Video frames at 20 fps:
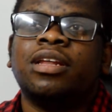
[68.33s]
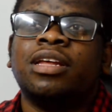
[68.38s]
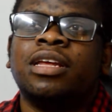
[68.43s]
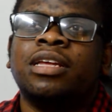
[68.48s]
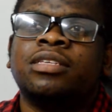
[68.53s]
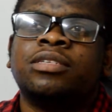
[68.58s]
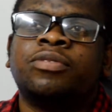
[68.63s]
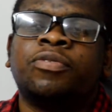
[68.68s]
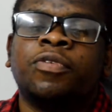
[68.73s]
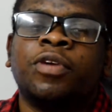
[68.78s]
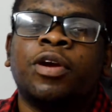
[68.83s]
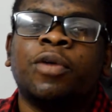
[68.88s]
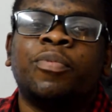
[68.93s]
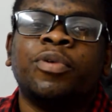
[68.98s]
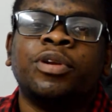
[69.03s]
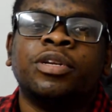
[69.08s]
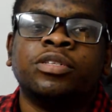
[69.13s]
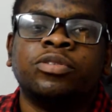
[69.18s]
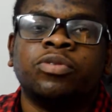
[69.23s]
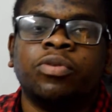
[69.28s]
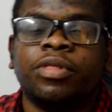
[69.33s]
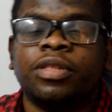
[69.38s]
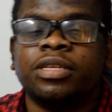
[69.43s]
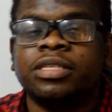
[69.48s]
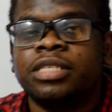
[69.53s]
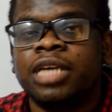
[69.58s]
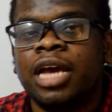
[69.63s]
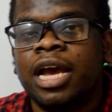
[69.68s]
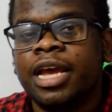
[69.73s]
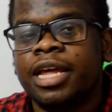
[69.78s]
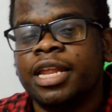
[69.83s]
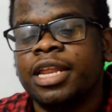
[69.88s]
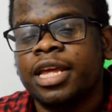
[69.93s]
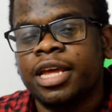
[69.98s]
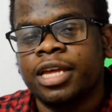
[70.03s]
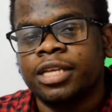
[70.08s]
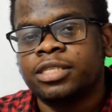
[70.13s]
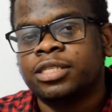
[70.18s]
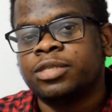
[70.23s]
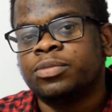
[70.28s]
Its fingerprint is on the side.
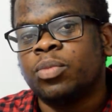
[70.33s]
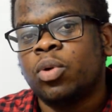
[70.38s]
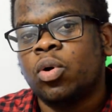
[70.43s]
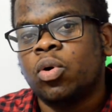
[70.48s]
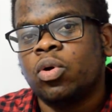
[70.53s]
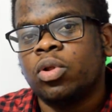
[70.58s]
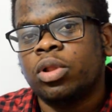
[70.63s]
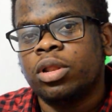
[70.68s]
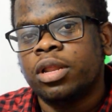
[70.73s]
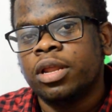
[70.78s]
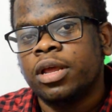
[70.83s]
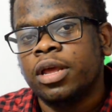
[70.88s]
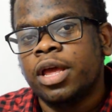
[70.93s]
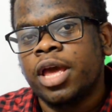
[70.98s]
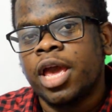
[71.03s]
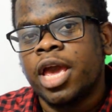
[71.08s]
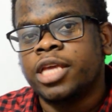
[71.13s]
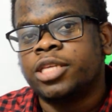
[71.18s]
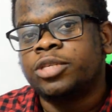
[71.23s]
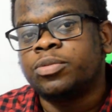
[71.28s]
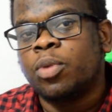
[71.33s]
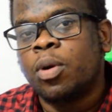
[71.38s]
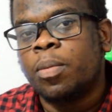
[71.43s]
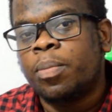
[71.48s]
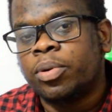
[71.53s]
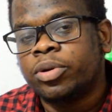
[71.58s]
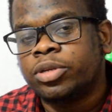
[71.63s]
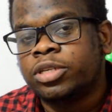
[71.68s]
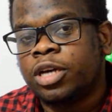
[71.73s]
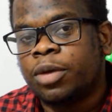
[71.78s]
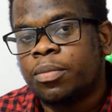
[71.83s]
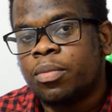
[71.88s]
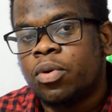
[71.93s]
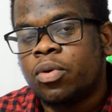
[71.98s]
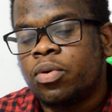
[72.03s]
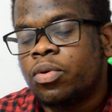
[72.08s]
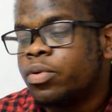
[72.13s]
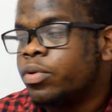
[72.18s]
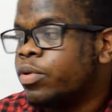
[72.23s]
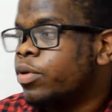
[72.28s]
It's small. It's more
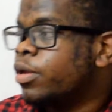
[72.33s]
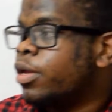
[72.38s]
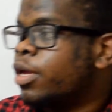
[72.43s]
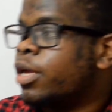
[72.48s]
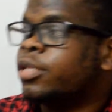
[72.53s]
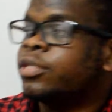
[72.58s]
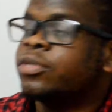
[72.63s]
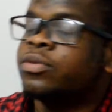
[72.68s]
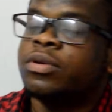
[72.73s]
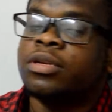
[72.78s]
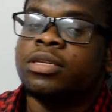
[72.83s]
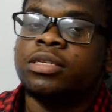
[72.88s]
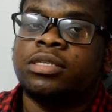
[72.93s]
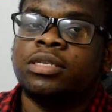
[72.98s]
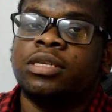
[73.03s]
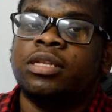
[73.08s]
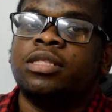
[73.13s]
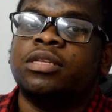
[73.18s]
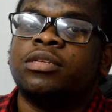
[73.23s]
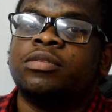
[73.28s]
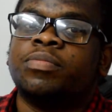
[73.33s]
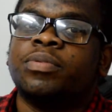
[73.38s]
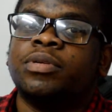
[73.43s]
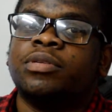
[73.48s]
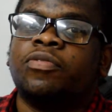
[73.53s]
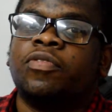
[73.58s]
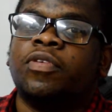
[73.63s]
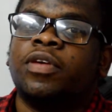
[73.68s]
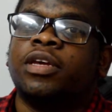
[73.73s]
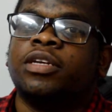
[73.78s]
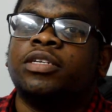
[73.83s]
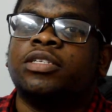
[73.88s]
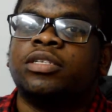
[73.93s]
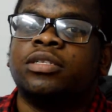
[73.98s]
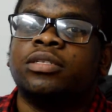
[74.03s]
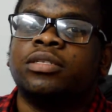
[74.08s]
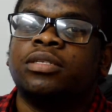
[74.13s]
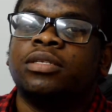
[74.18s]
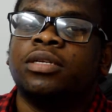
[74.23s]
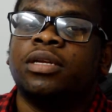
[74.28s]
portable, as you can see the
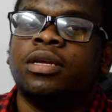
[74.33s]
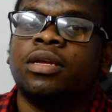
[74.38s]
specifications.